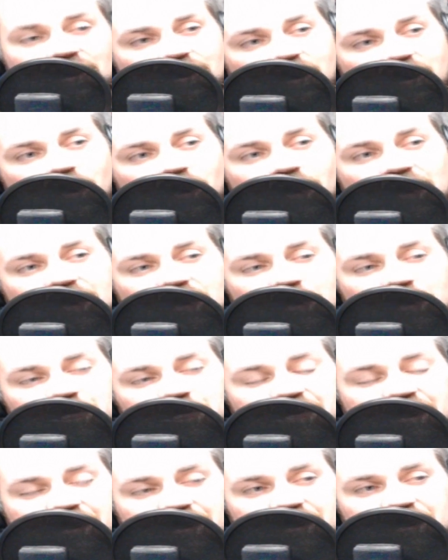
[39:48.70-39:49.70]
You know what
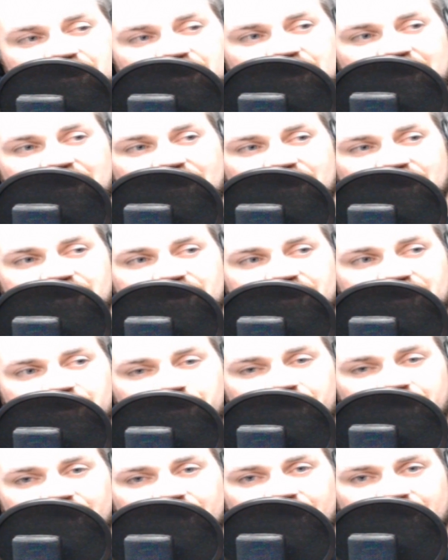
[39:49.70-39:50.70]
comes out this? I think it's
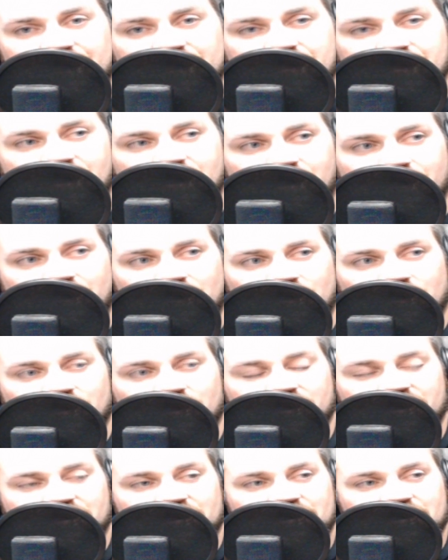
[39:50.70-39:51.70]
this weekend. Is
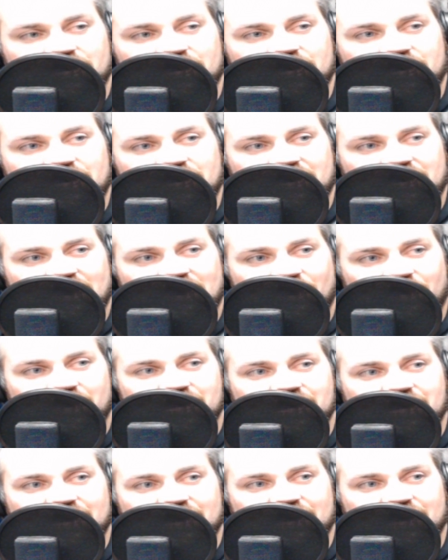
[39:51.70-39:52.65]
Overlord. I want to see that.